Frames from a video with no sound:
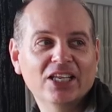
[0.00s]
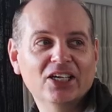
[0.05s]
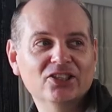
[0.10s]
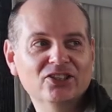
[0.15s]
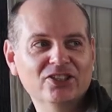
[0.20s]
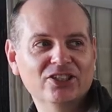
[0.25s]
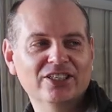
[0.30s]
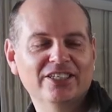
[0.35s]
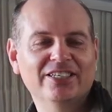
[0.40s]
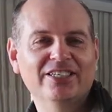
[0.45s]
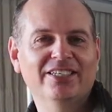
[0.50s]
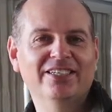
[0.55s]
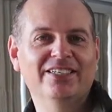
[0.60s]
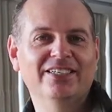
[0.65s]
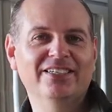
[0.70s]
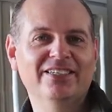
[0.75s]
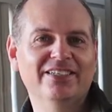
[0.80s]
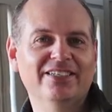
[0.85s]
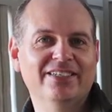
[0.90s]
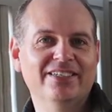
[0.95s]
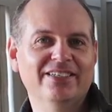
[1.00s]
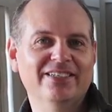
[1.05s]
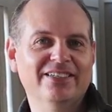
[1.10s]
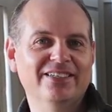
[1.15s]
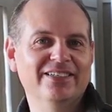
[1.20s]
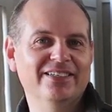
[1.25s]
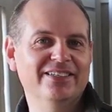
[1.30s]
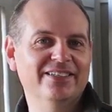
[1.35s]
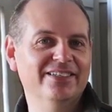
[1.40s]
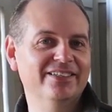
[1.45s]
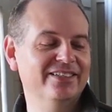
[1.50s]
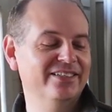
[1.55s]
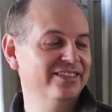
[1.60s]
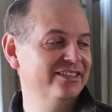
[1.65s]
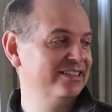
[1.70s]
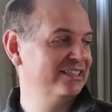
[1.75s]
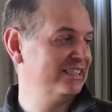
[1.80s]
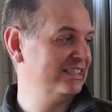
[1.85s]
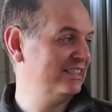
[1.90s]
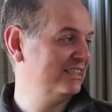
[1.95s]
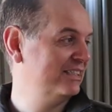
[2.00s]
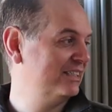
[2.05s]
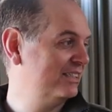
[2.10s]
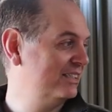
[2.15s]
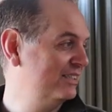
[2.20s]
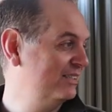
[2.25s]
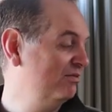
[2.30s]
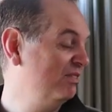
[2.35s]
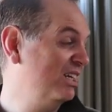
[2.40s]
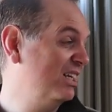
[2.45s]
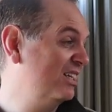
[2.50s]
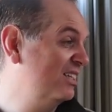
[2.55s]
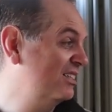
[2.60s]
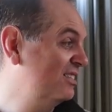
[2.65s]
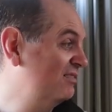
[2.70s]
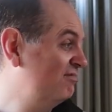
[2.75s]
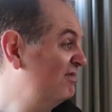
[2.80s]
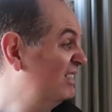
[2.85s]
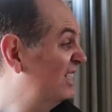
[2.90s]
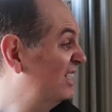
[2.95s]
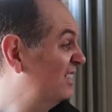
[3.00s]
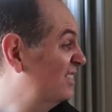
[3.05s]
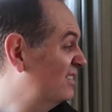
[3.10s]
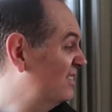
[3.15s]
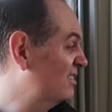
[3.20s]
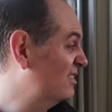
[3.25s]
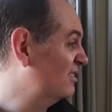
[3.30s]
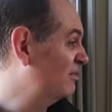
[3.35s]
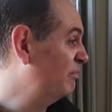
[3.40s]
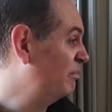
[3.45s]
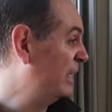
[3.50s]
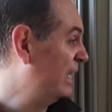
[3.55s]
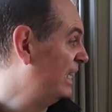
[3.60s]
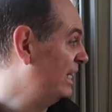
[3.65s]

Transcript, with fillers: just that, the fact we've had like 2 days time to think about it as well.